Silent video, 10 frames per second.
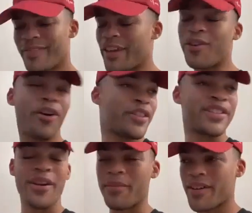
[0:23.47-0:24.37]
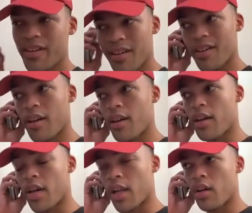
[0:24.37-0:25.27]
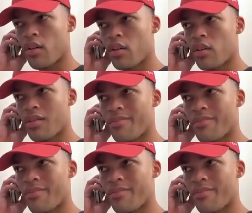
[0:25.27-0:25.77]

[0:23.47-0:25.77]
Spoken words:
Then you call this number. Hello?